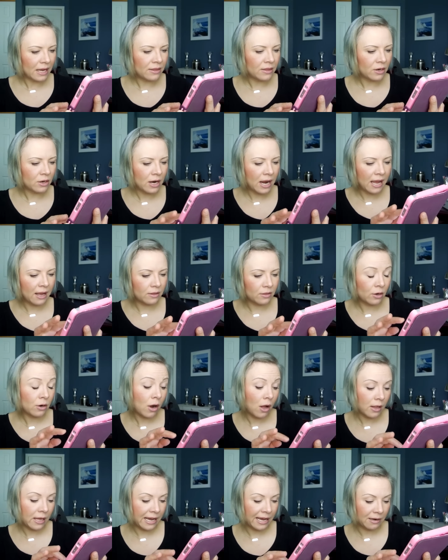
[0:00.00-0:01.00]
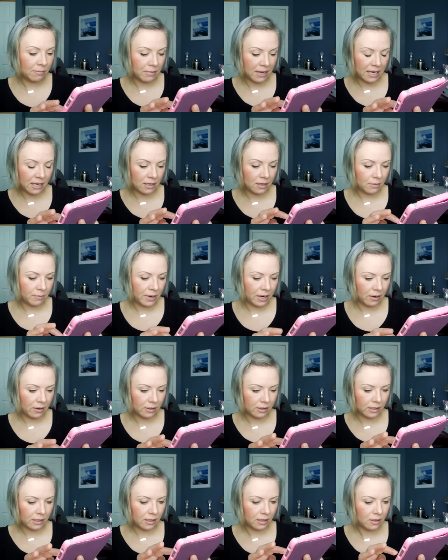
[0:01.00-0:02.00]
and they're they're all handmade
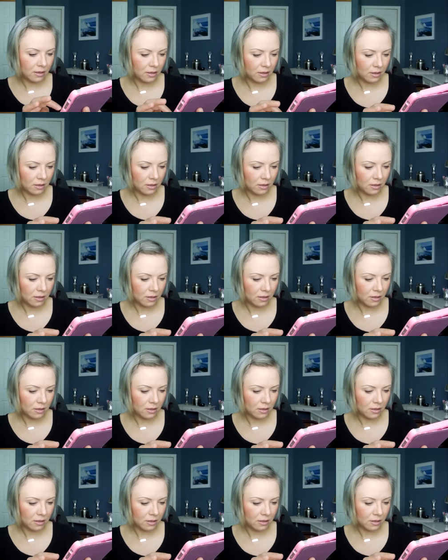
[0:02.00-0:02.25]
apparently